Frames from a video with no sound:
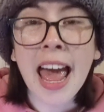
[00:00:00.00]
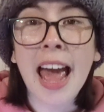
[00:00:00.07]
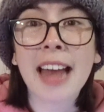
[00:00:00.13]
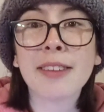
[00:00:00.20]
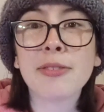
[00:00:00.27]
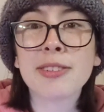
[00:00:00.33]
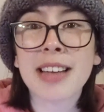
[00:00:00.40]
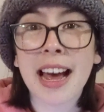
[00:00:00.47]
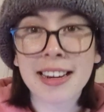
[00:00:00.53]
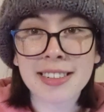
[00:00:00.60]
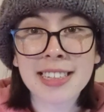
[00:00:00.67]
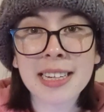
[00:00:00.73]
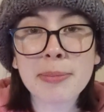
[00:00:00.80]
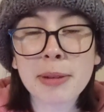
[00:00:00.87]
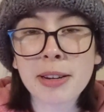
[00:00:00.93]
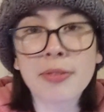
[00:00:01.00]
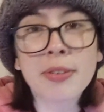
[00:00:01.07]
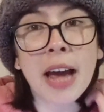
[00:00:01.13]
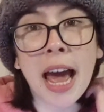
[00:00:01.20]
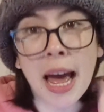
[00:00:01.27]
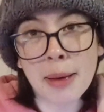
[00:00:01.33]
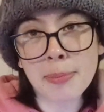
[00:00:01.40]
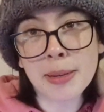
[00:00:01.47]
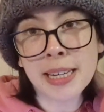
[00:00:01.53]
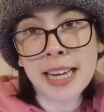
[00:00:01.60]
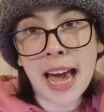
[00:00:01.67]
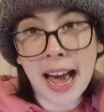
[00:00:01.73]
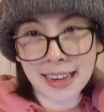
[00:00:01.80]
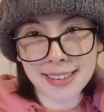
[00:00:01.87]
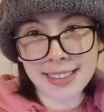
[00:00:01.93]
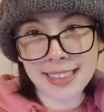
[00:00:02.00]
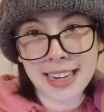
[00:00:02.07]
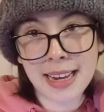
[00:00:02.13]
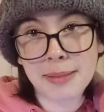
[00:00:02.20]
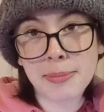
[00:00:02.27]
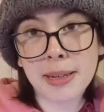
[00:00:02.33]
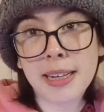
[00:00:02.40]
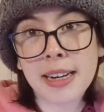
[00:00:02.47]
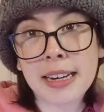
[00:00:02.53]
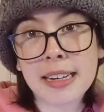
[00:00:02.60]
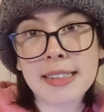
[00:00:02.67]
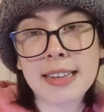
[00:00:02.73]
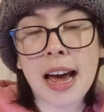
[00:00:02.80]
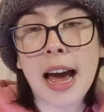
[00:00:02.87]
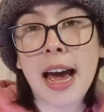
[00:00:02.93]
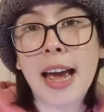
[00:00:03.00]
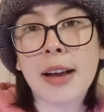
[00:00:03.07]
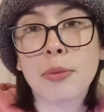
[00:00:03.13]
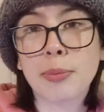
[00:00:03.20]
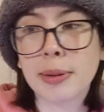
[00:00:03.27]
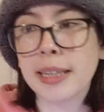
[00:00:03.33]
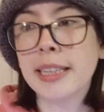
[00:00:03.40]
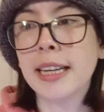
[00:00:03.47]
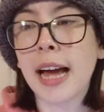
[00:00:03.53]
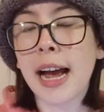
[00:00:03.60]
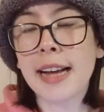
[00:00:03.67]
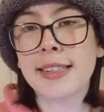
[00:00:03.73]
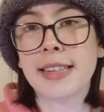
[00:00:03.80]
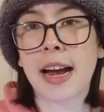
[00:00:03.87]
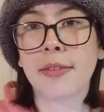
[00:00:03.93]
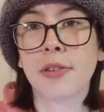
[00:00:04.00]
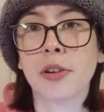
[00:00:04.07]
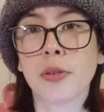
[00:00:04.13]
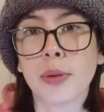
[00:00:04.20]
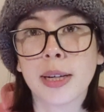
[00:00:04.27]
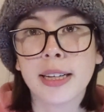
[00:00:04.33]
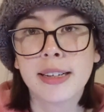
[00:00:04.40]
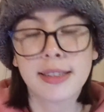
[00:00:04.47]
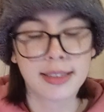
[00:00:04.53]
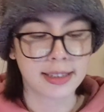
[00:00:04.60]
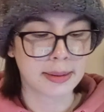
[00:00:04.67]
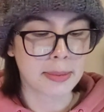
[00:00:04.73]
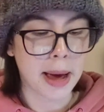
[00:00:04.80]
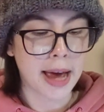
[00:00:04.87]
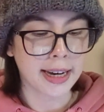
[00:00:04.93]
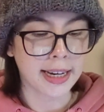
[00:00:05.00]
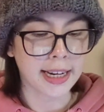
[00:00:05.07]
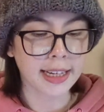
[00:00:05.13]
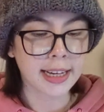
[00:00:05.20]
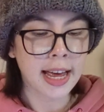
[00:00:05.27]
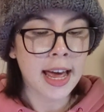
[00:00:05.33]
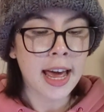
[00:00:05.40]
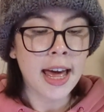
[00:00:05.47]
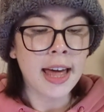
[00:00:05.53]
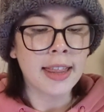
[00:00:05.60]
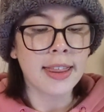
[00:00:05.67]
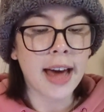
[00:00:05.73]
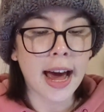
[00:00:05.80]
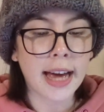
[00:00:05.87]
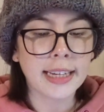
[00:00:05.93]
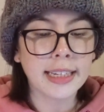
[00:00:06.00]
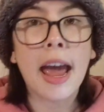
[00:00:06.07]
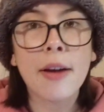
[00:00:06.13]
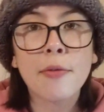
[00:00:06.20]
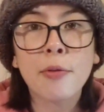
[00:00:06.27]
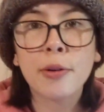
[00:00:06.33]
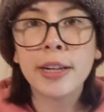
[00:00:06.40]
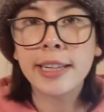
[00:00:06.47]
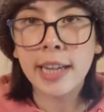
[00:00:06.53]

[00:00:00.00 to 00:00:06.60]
And it was actually a bit of a happy accident because I realized after doing this schematic that every